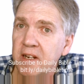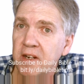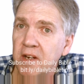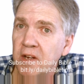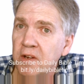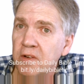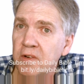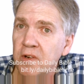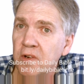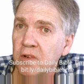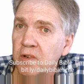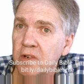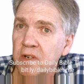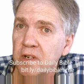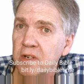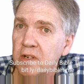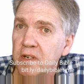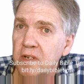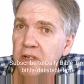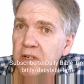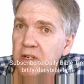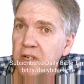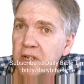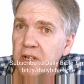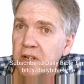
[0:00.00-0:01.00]
no
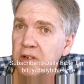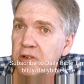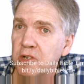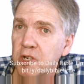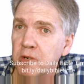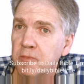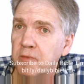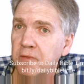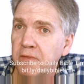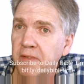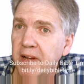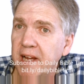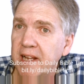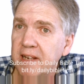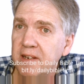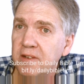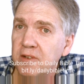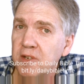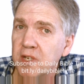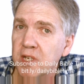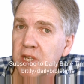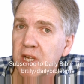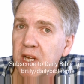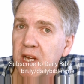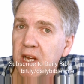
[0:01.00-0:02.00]
non negotiable
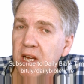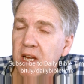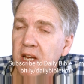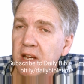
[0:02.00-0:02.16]
values,